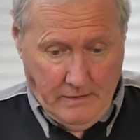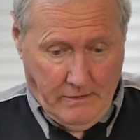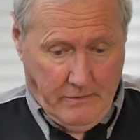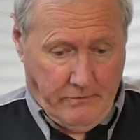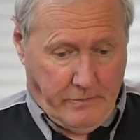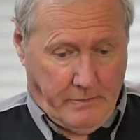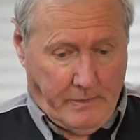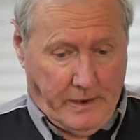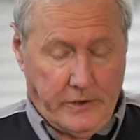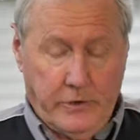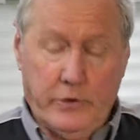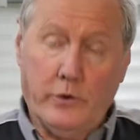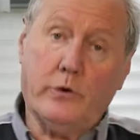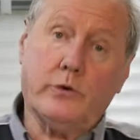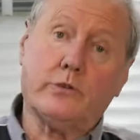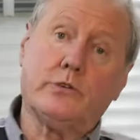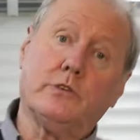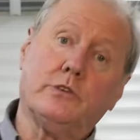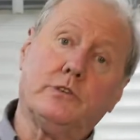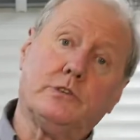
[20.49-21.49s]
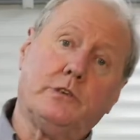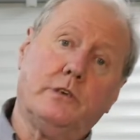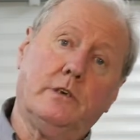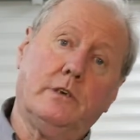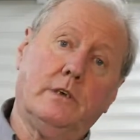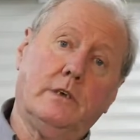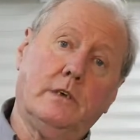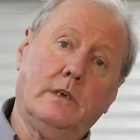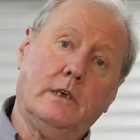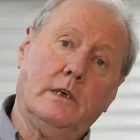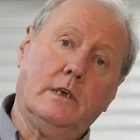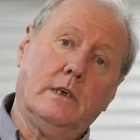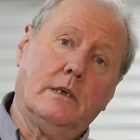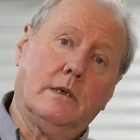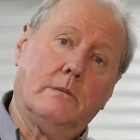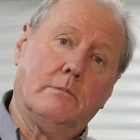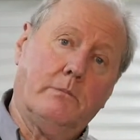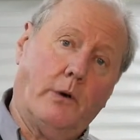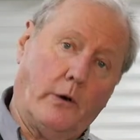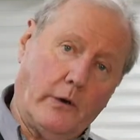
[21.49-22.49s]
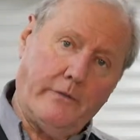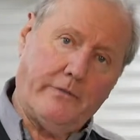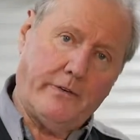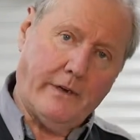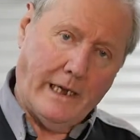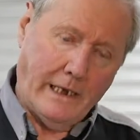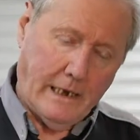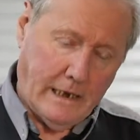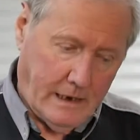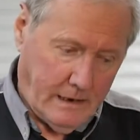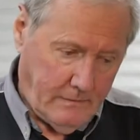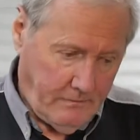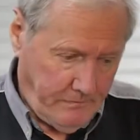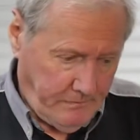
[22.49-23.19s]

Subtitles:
for my daughter's boyfriend.